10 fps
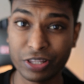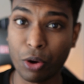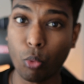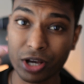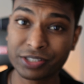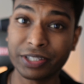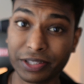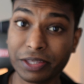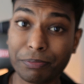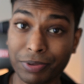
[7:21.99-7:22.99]
There was
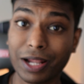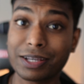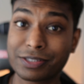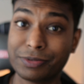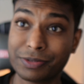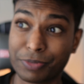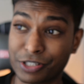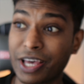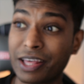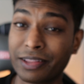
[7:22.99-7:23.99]

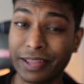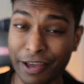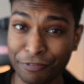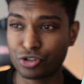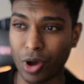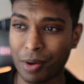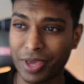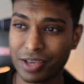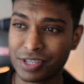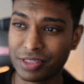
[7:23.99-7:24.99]
30+% left. So I'm
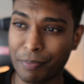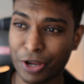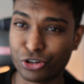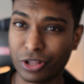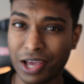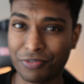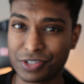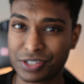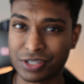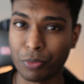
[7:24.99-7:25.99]
guessing the battery life
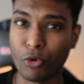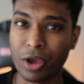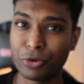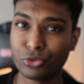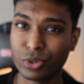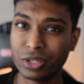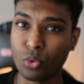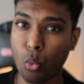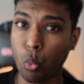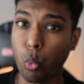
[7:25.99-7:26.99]
is somewhere
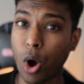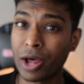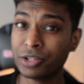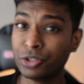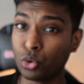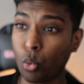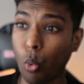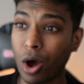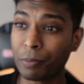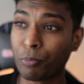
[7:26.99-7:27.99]
between 1 to
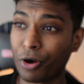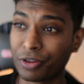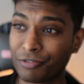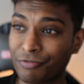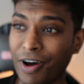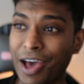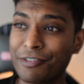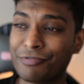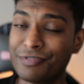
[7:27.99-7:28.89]
1.5